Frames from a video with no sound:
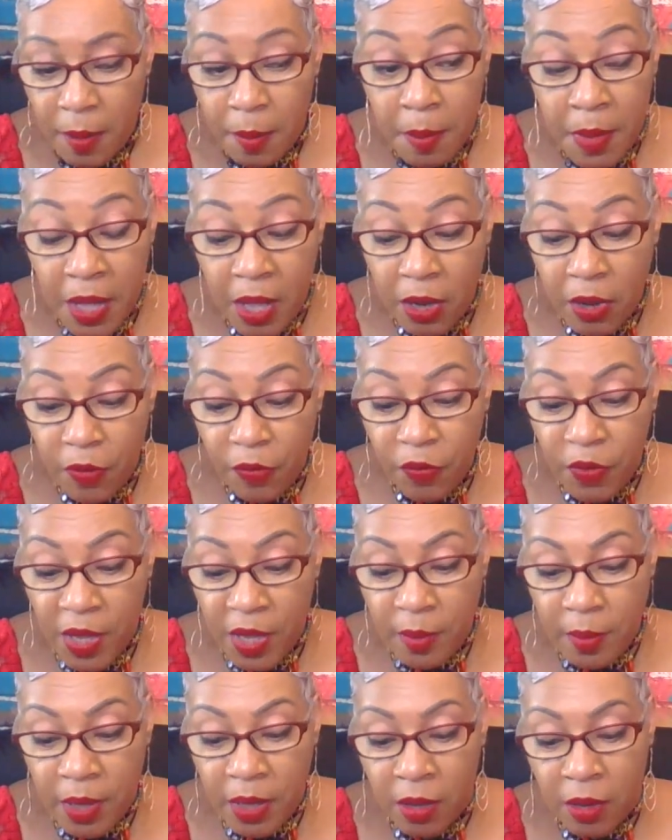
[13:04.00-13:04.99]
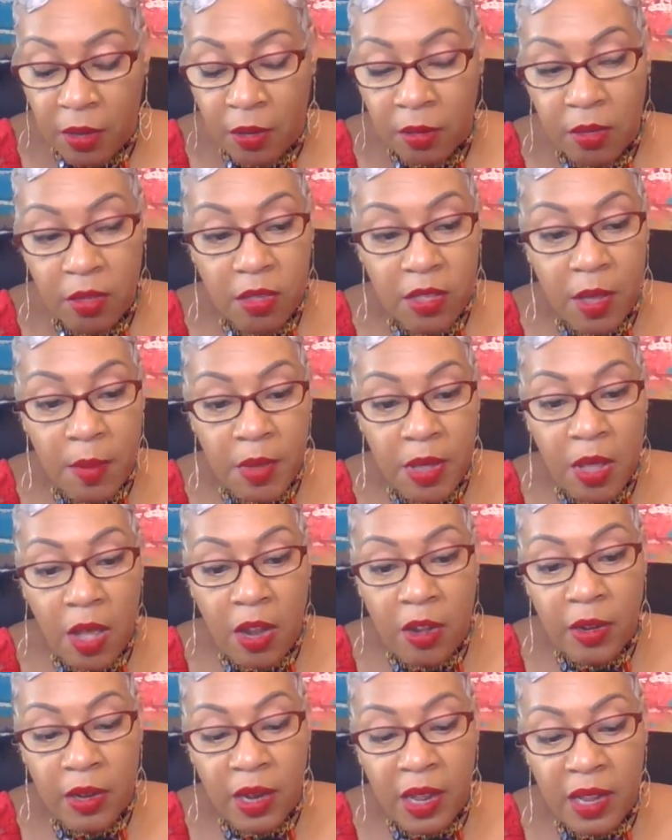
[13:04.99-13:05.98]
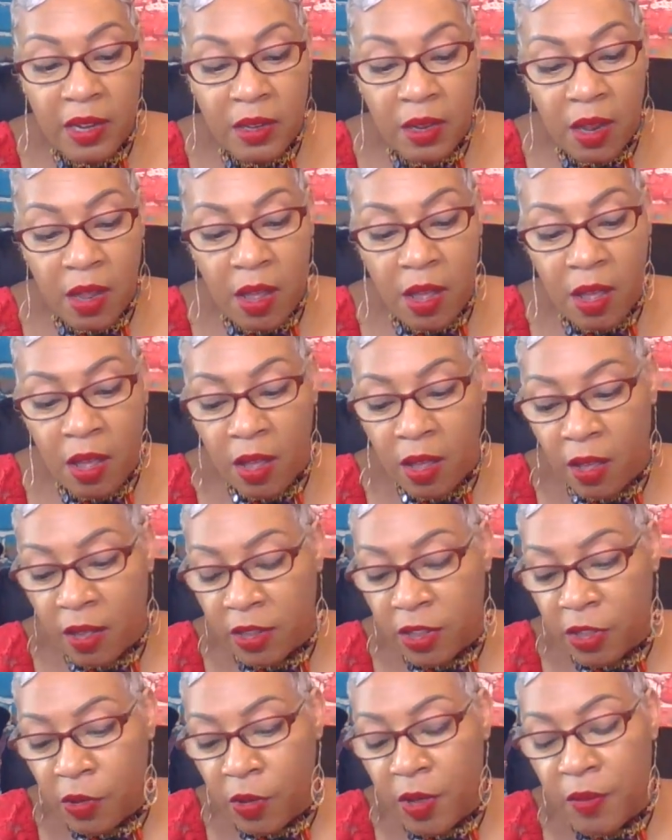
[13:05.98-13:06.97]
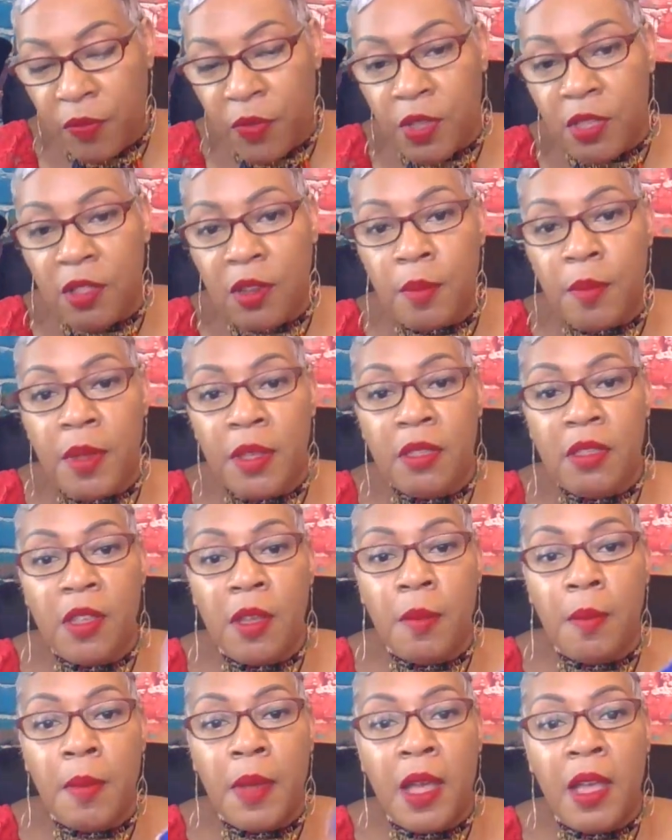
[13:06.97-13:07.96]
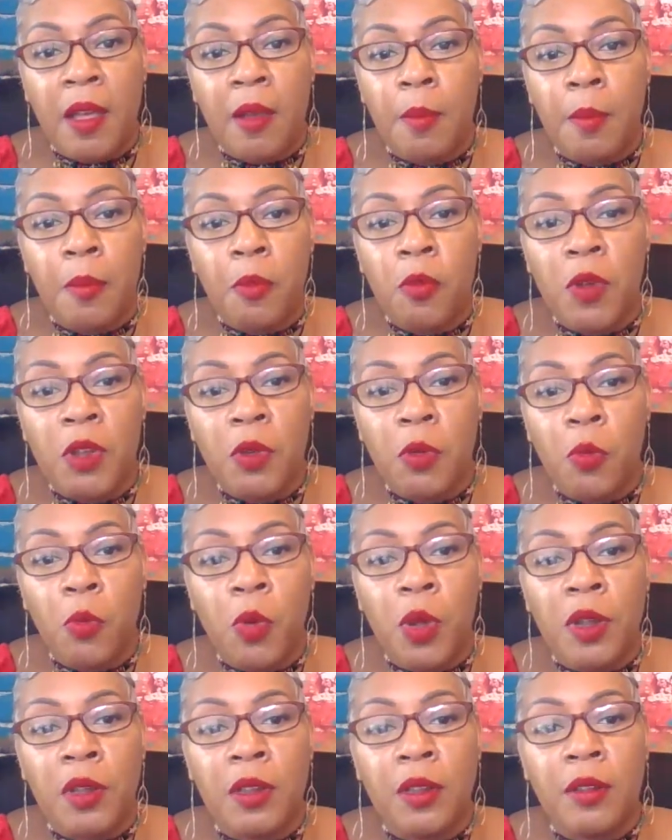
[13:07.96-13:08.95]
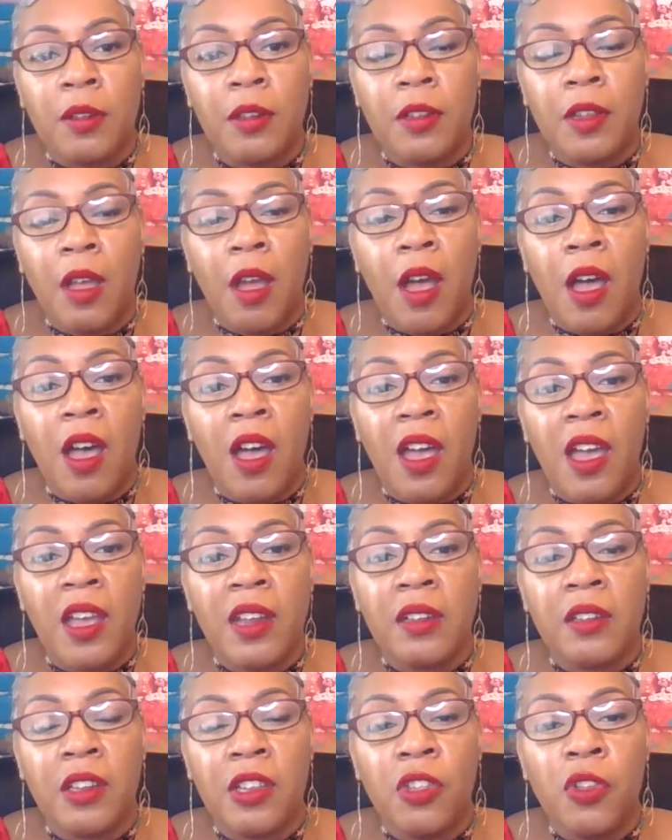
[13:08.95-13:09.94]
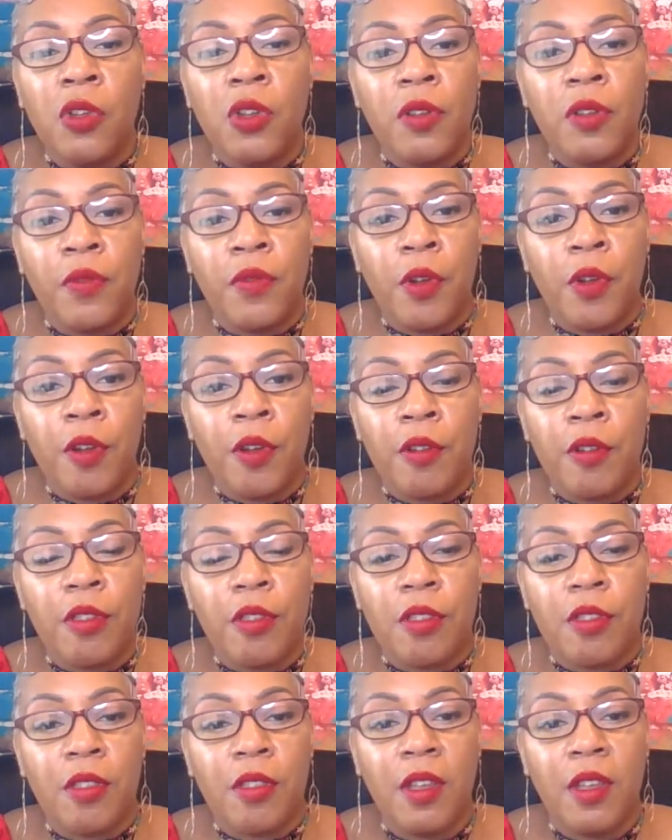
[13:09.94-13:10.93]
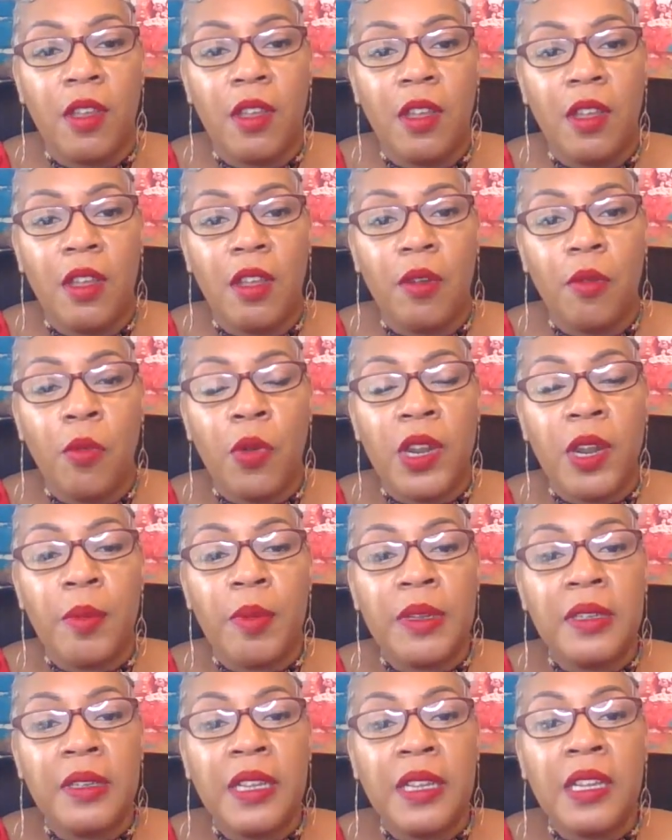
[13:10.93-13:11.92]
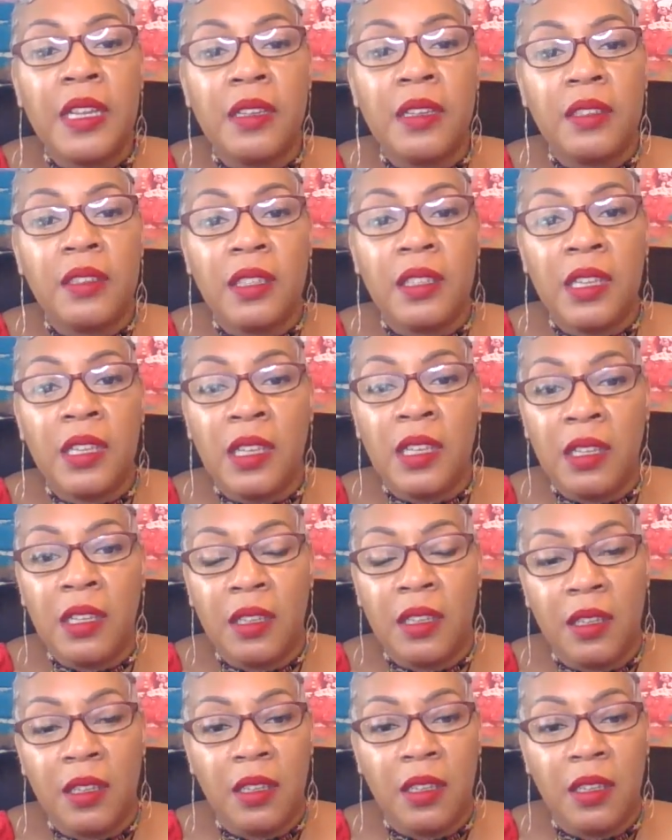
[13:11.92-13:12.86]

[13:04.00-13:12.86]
Male or female? Some of y'all are like, nah, you ain't fixing to mess up my with God, the universe, whatever deity